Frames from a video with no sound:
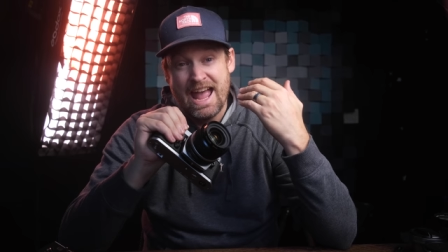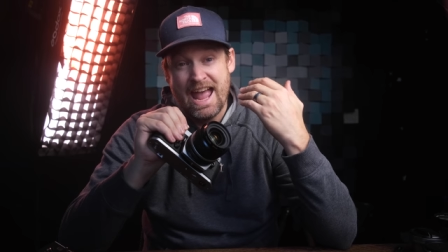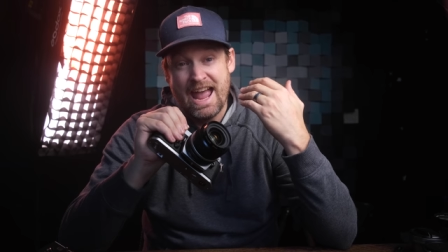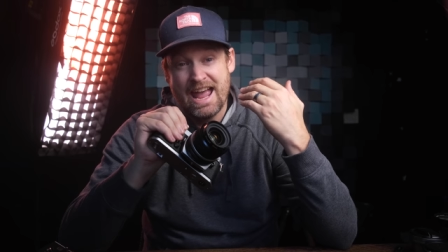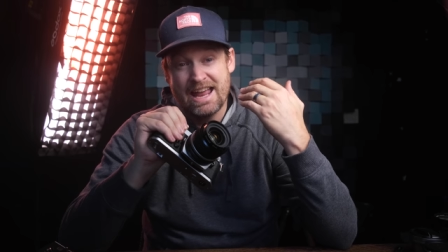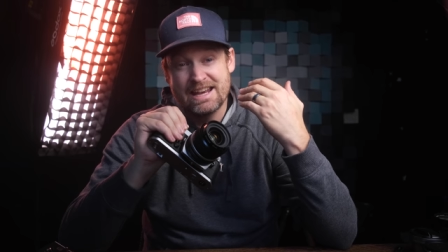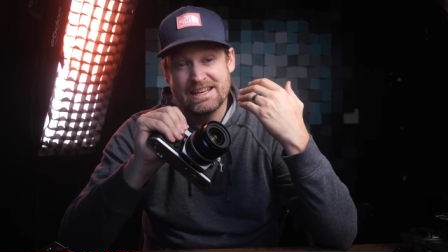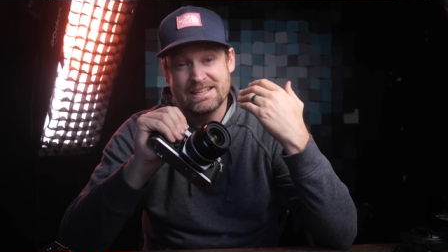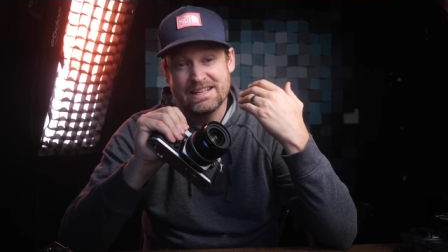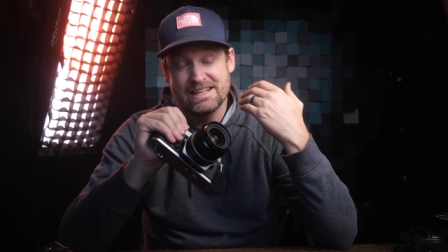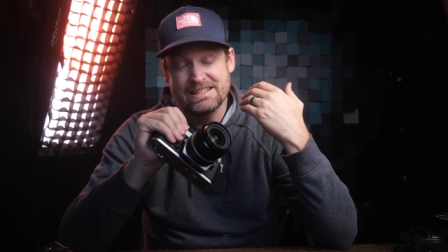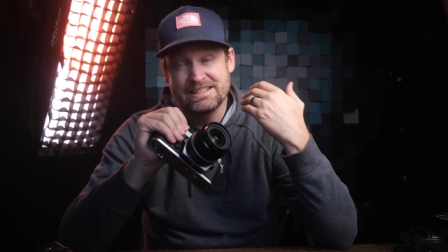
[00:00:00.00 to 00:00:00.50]

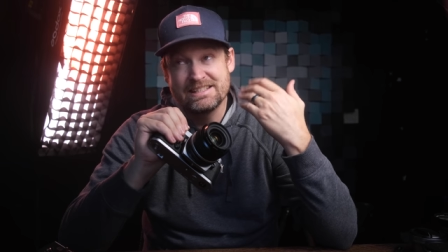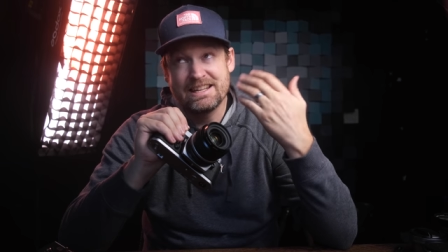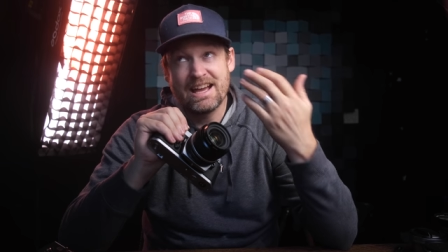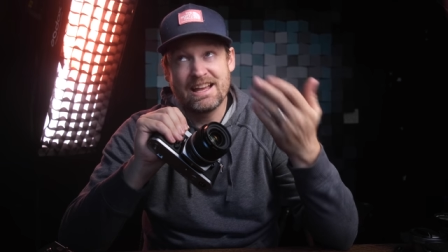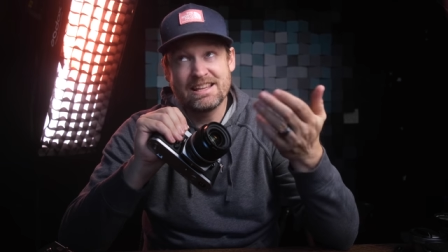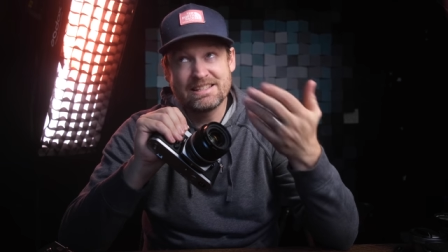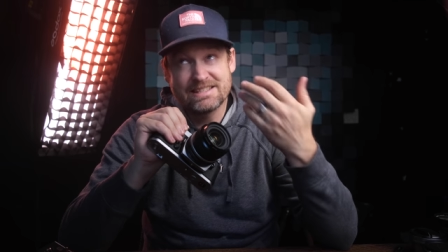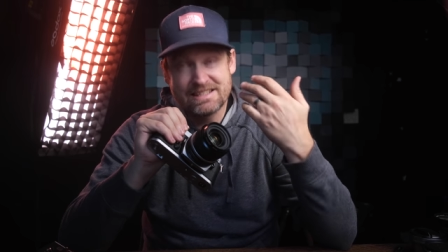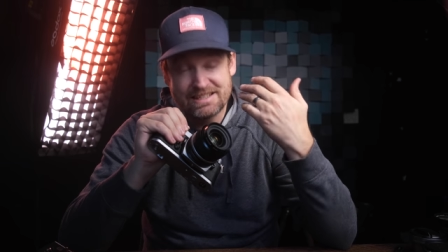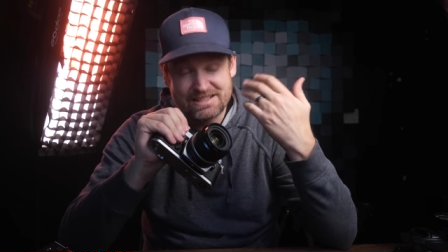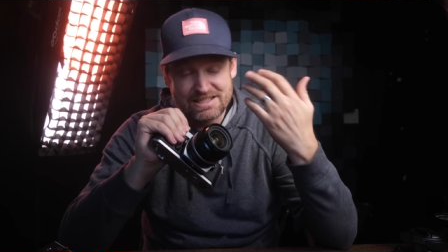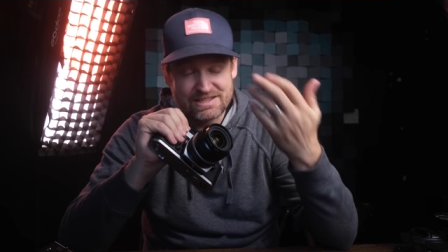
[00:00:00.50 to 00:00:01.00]
and
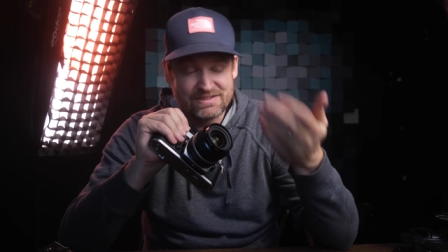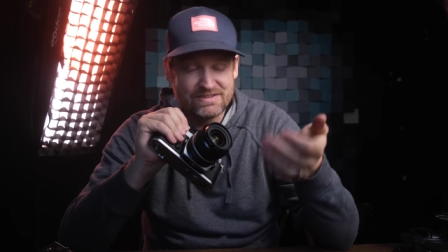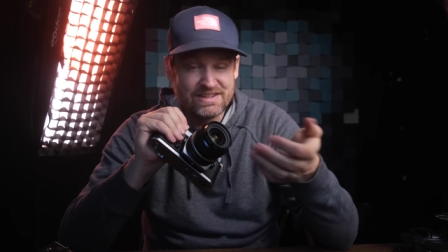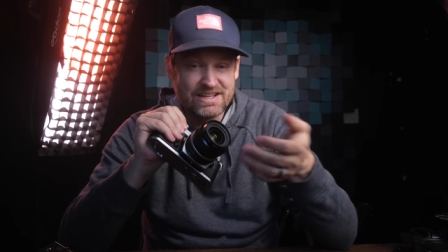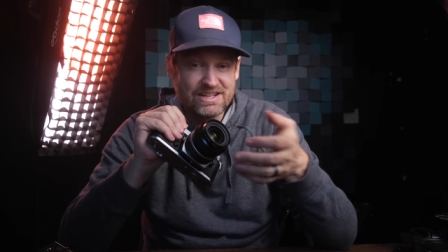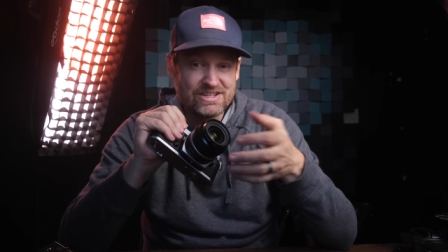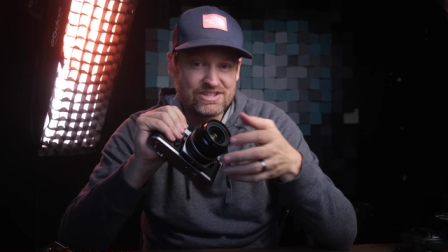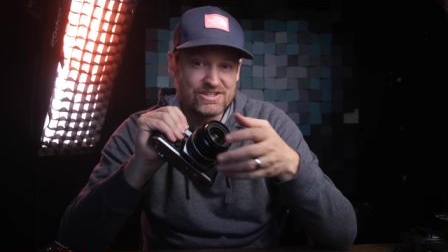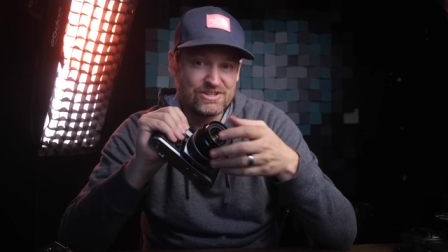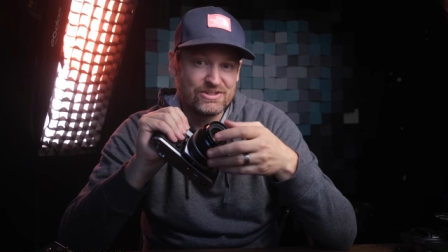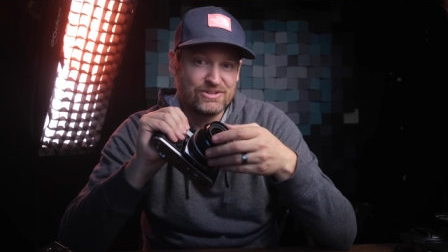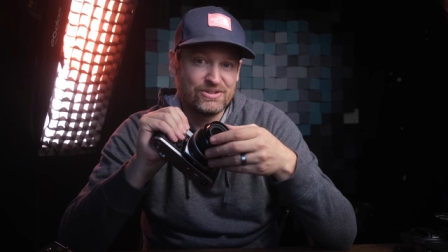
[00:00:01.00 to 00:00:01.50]
dozens of
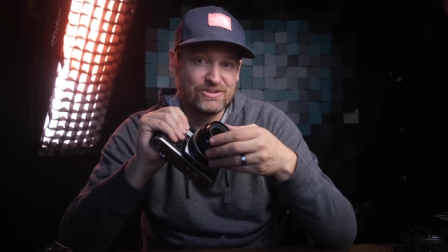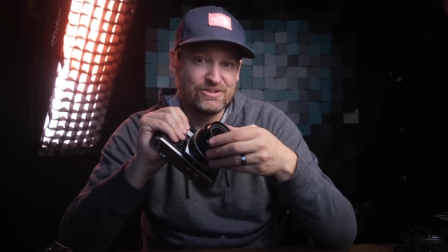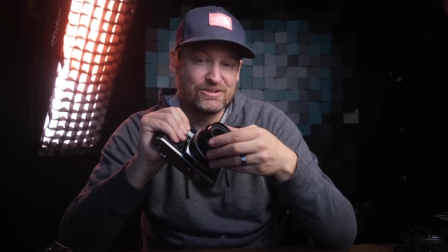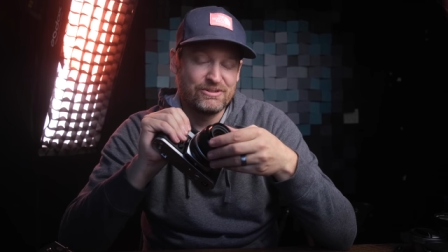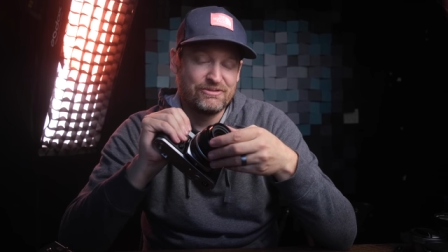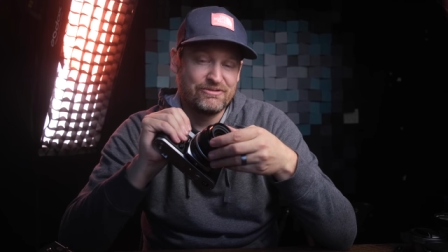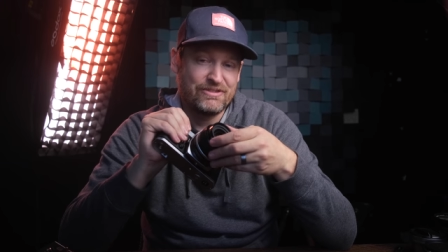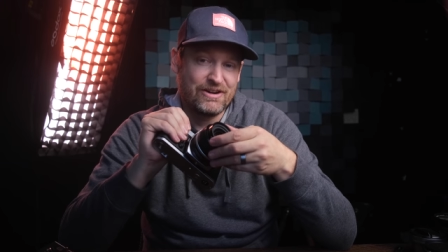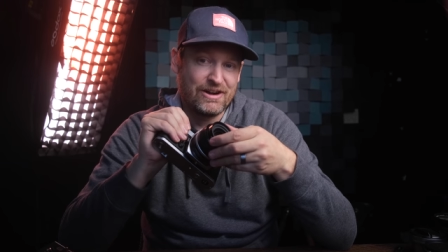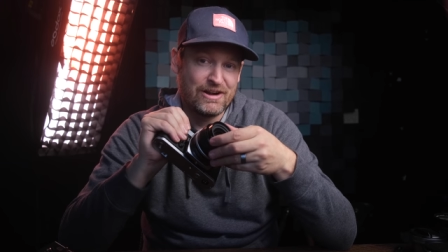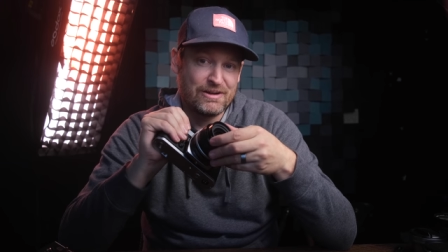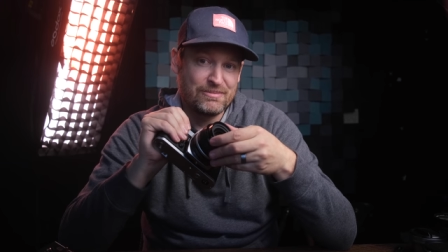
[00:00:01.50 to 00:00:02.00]
additional
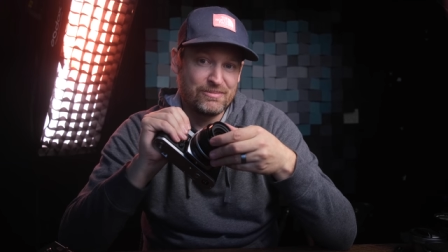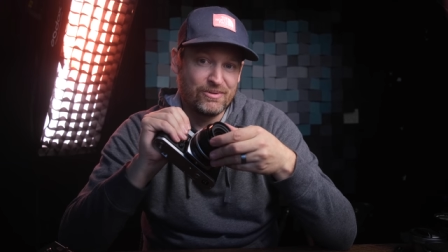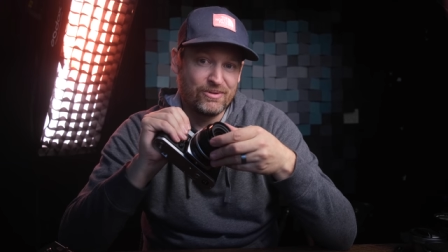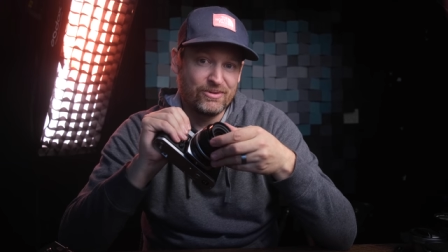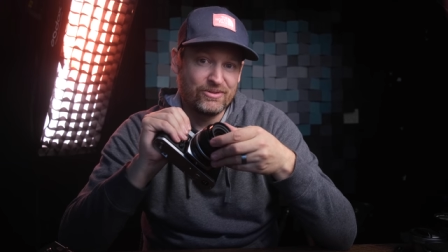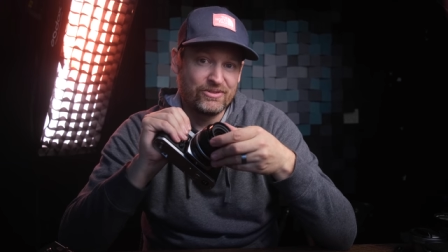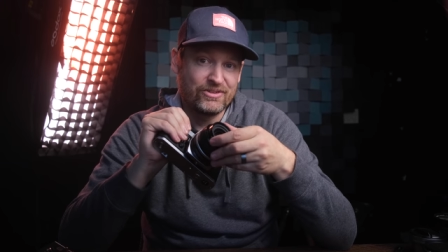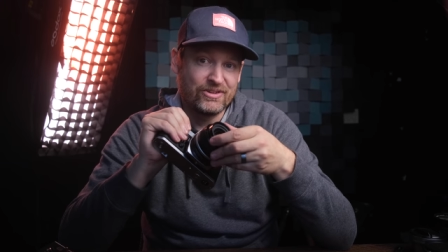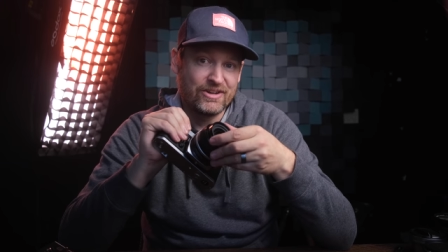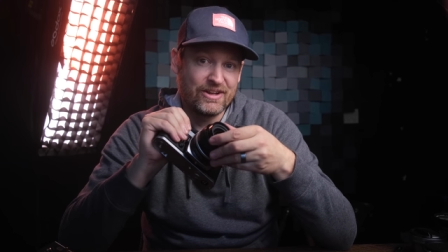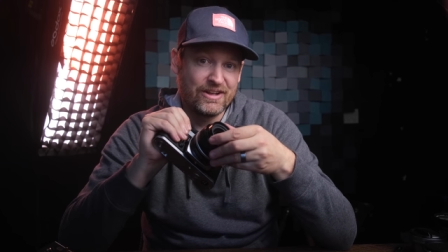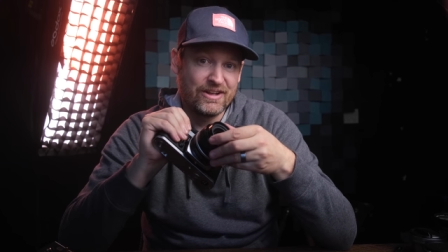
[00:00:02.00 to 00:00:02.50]
variables and